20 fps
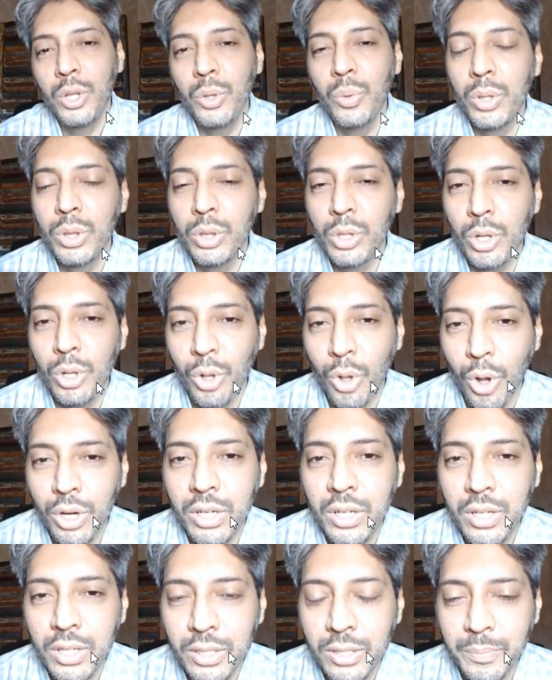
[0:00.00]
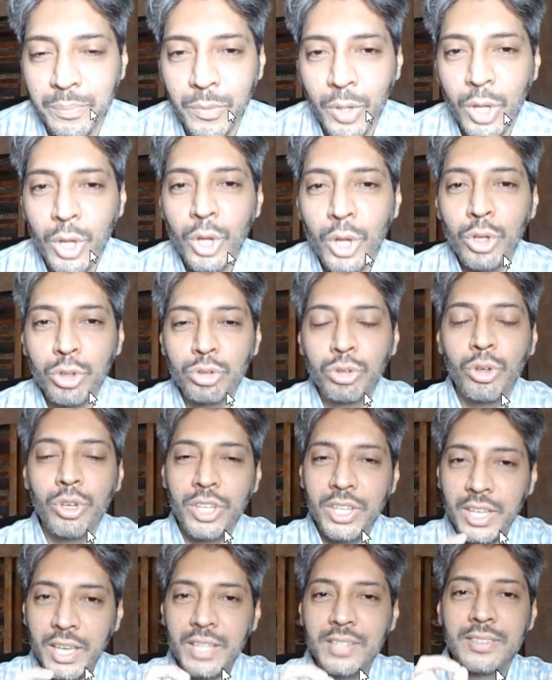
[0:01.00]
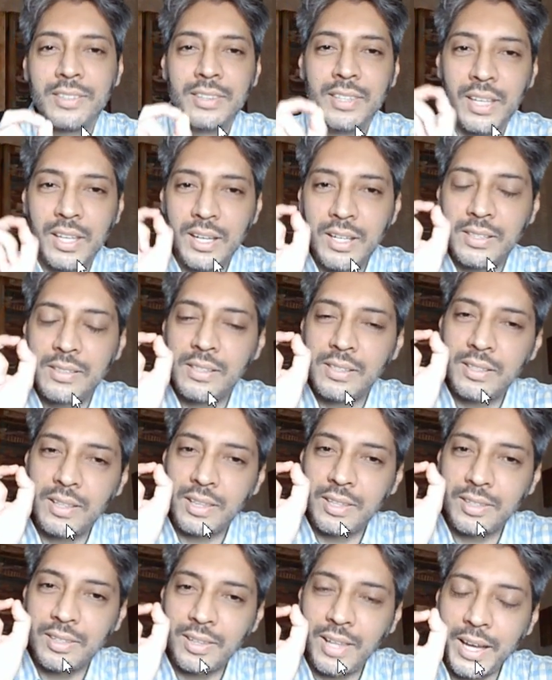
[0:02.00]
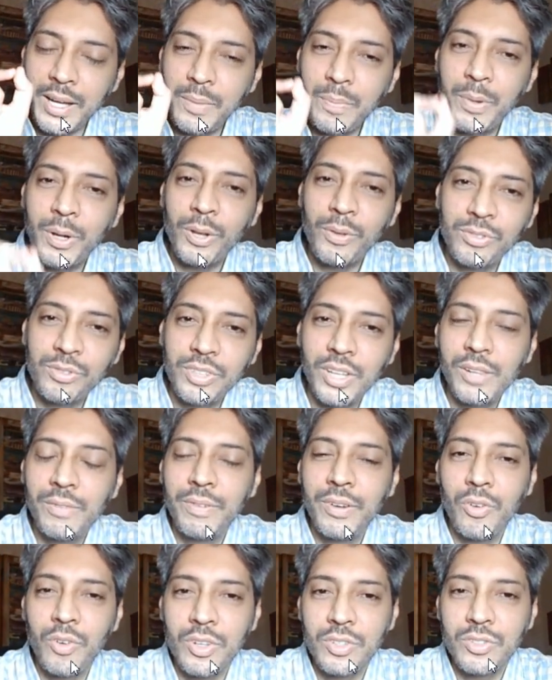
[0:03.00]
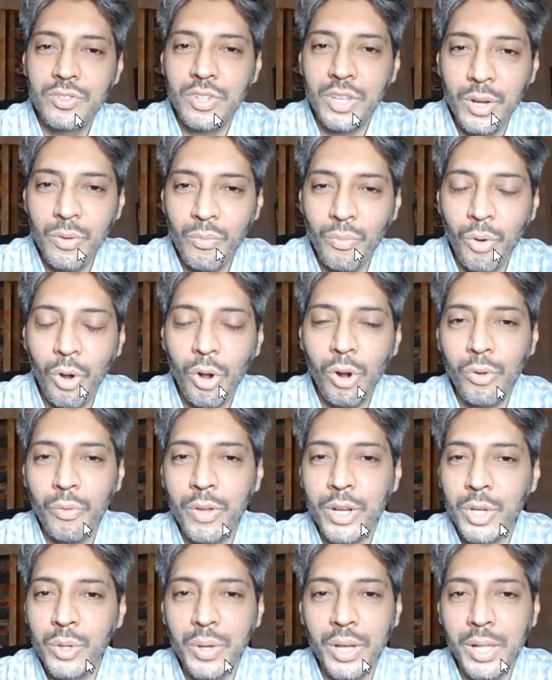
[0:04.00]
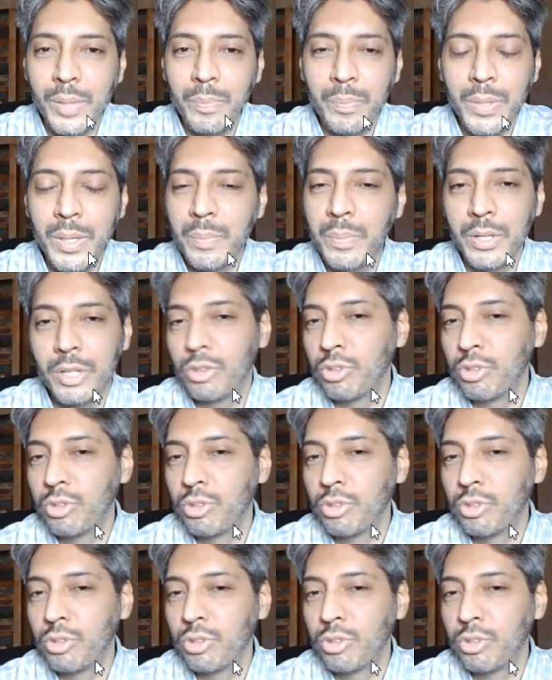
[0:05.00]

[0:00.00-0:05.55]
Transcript: to you in the long term. So yes, there is a slight bit of self-interest involved when you help people.